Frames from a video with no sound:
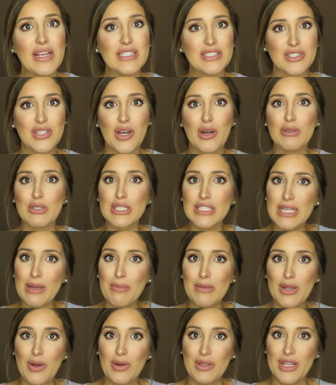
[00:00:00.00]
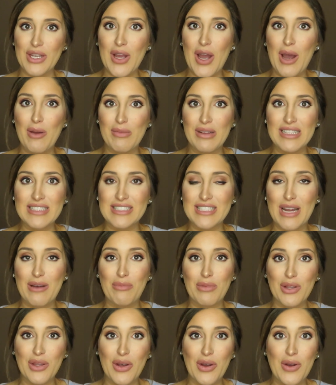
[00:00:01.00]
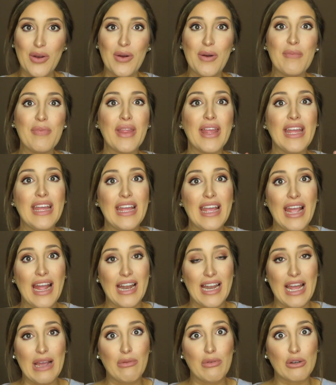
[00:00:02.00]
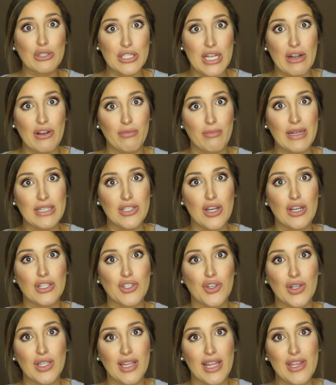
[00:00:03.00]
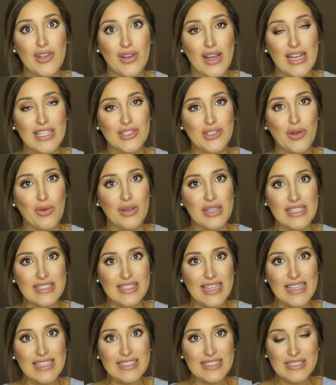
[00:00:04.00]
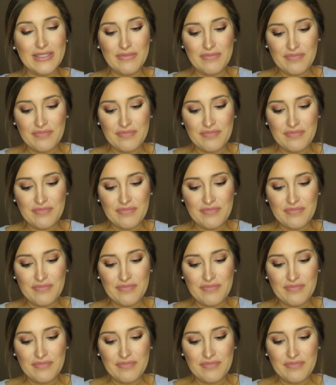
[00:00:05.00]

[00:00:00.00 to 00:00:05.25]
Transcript: So just let me know in the comments down below, and I will check with my doctor and let you guys know what he says.